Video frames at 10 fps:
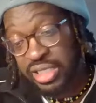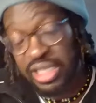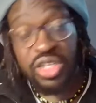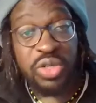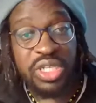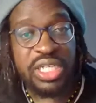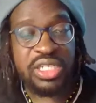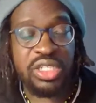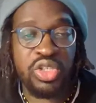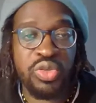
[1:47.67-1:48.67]
Santoki
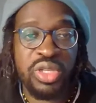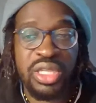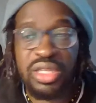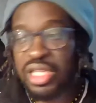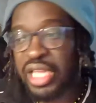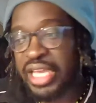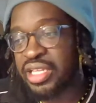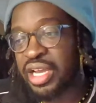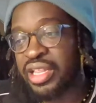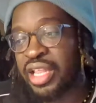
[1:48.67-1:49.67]
doesn't do the late
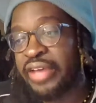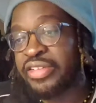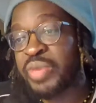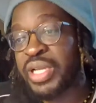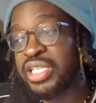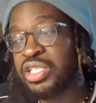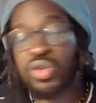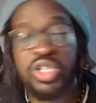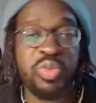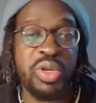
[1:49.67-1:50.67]
night lives, man.
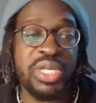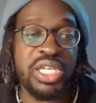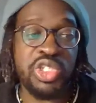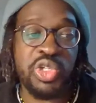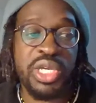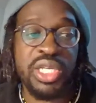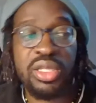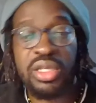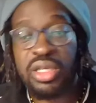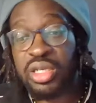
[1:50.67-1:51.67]
Santoki's probably
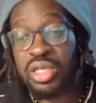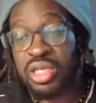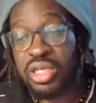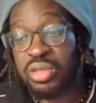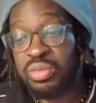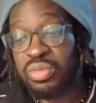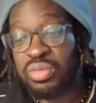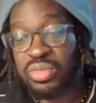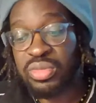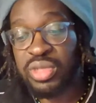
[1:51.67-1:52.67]
enjoying.
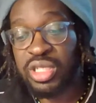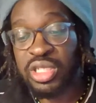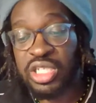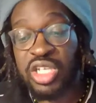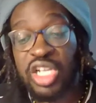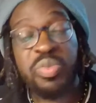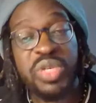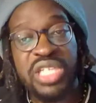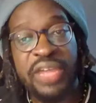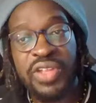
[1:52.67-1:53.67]
He's going to
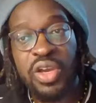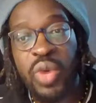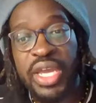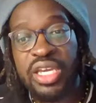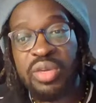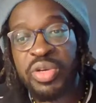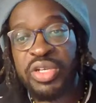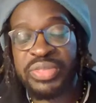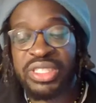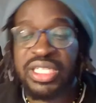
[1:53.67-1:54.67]
be definitely awake,
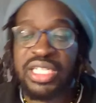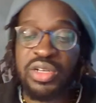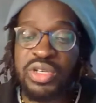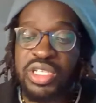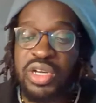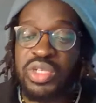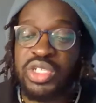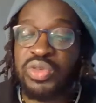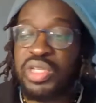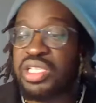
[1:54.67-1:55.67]
but Santoki don't
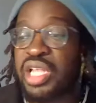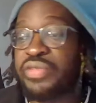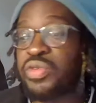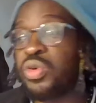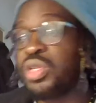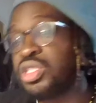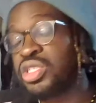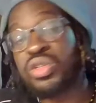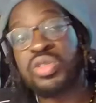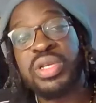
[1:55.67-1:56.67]
want to do these live call-in
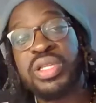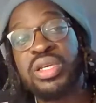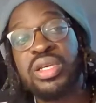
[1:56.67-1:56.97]
shows, man.